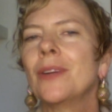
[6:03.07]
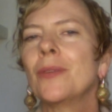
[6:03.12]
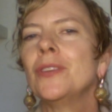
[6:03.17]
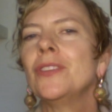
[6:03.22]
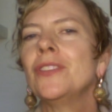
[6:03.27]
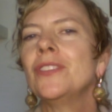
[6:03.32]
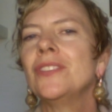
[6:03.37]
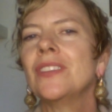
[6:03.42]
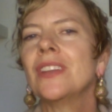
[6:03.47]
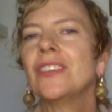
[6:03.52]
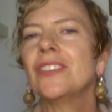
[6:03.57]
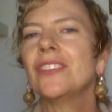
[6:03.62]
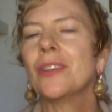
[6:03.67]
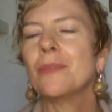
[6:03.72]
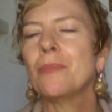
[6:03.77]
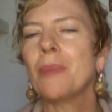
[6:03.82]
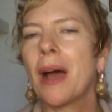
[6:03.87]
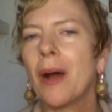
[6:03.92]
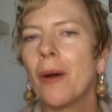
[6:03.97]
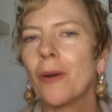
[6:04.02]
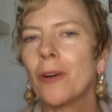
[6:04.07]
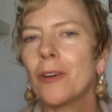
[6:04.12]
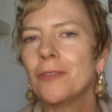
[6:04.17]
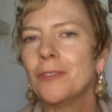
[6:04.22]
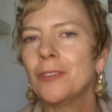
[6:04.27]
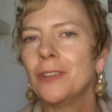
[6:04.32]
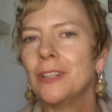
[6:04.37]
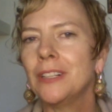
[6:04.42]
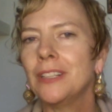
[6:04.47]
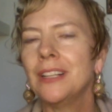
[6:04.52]
was such a
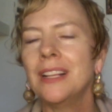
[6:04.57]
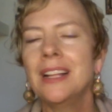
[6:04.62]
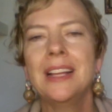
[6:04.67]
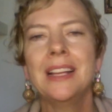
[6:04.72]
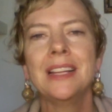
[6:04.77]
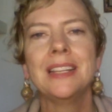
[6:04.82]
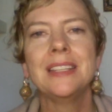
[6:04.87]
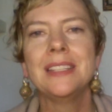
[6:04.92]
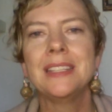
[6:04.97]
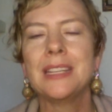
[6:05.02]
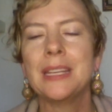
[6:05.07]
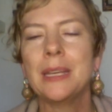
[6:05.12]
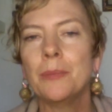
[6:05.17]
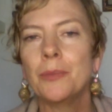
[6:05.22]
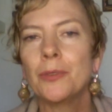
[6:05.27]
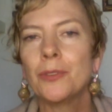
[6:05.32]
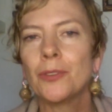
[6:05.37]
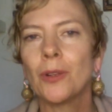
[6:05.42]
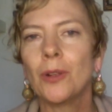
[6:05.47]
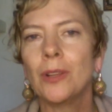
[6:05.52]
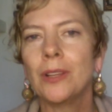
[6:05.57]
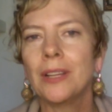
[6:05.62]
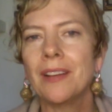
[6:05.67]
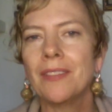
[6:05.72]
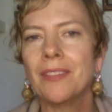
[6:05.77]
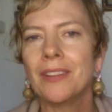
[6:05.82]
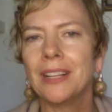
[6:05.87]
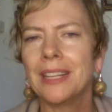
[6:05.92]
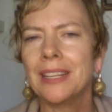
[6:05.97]
powerful, deep soul level